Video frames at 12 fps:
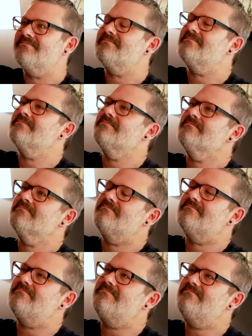and it's not
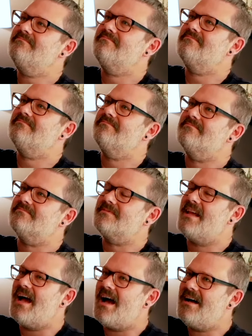that mm, close, but
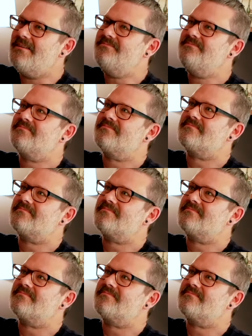yeah. it's it's